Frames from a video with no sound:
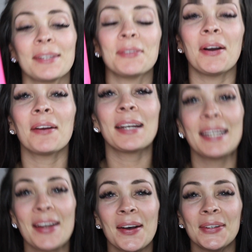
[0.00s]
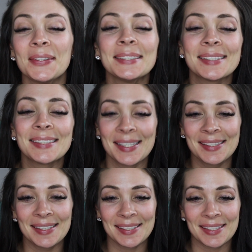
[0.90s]
You already know,
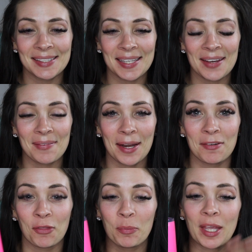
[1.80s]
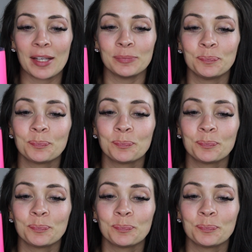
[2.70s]
since this is a get ready with me,